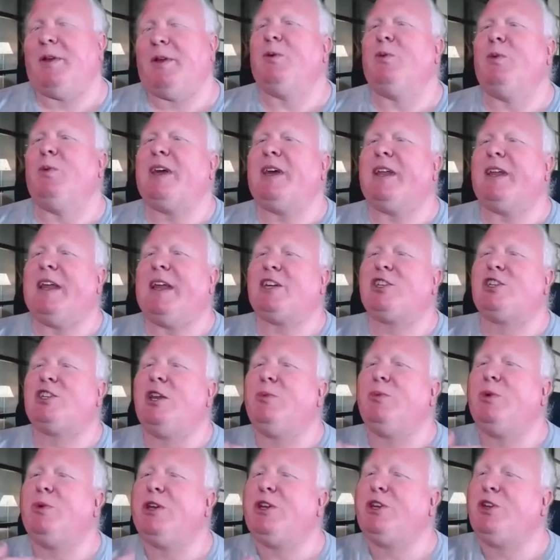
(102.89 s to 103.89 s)
we can
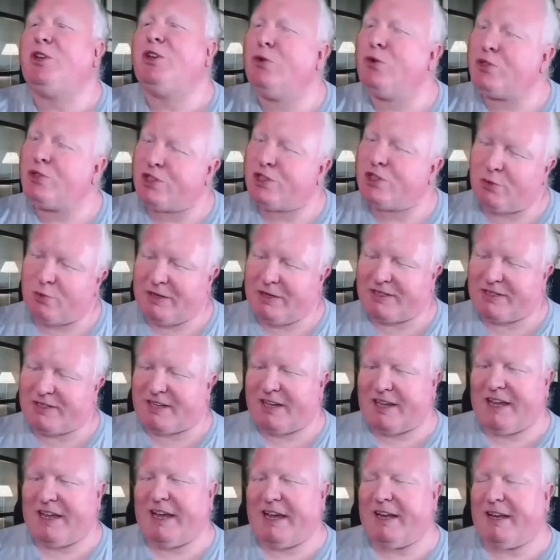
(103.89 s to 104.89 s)
actually reduce the risk
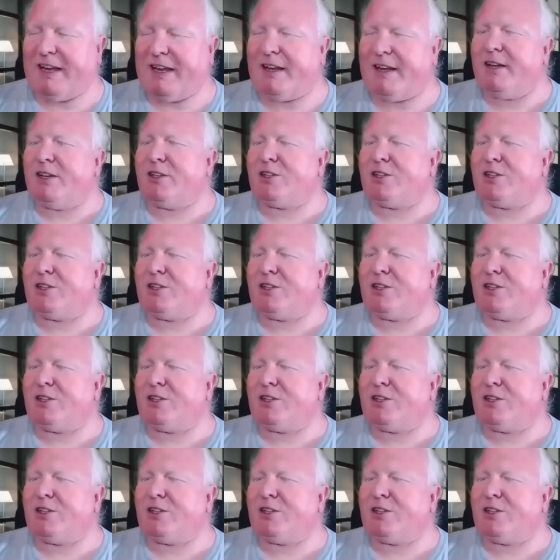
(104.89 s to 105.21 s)
again.